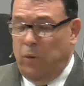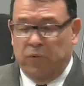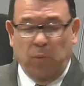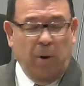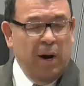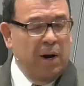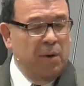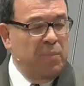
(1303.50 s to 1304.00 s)

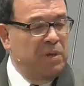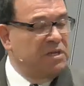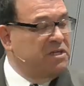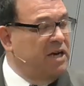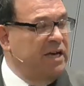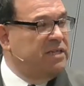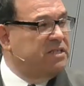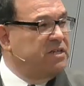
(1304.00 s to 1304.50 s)
water, but
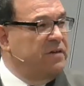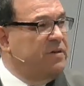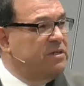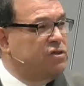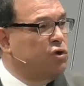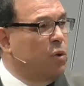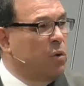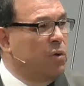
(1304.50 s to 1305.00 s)
it's in the
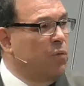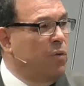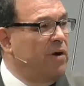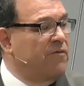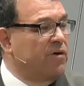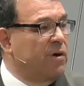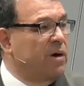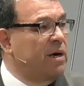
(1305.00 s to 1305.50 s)
Jordan
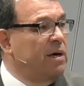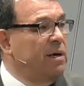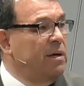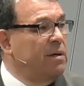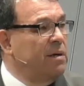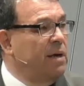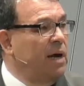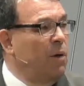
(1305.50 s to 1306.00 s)
River.
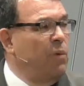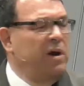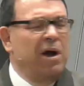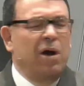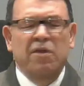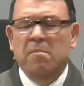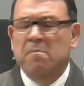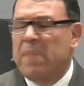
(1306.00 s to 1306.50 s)
And we know
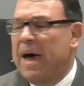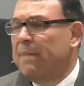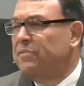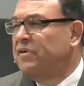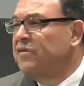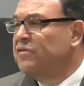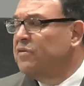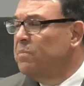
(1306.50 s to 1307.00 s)
that
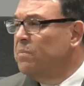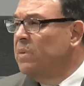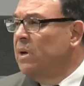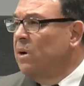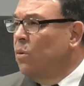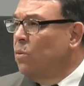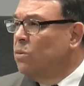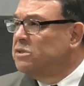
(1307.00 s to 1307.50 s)
baptism
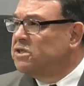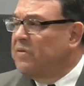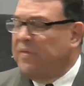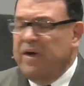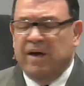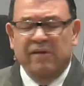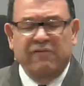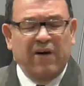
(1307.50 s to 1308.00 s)
was a
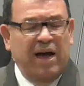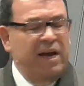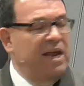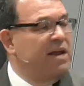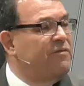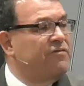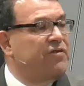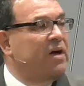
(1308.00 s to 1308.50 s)
thing of
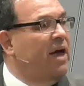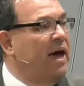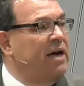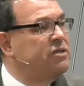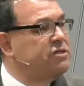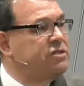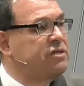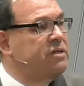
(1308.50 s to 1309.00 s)

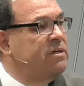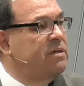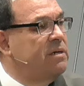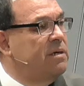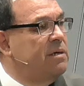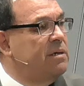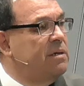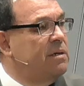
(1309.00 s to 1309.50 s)
identification.
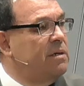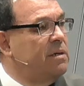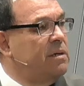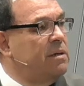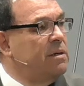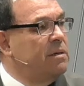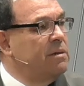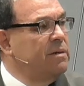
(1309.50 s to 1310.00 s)

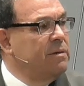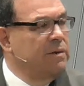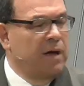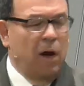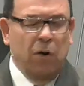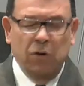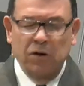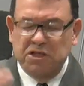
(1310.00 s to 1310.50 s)
The
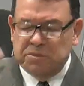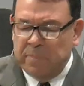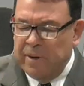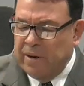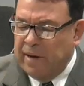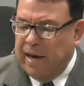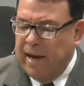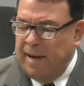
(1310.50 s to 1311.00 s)
Holy
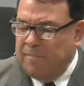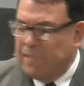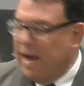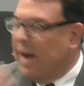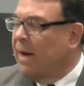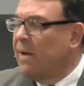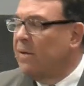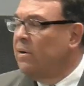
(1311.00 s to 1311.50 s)
Spirit came
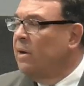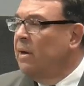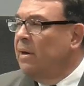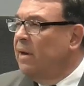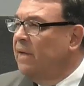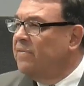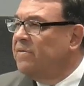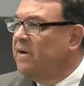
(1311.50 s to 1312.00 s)
down
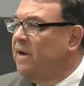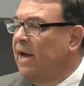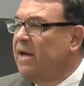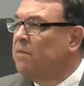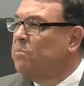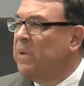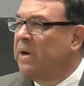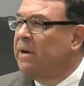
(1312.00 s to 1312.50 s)
at the day
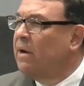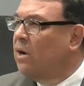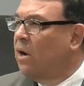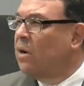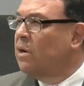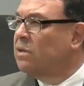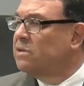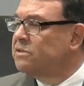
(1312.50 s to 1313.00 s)
of
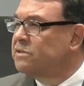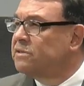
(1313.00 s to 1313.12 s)
Pentecost.